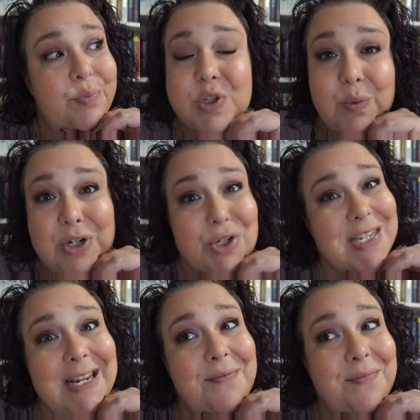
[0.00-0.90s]
So we shall
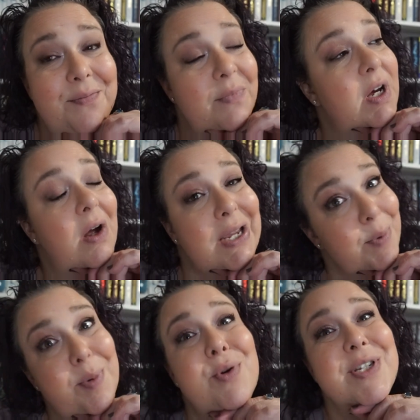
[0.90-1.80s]
see. I'll keep
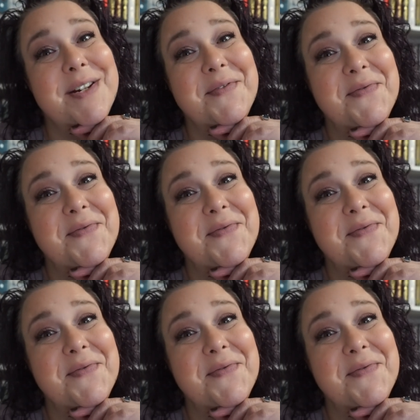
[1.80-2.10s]
you posted.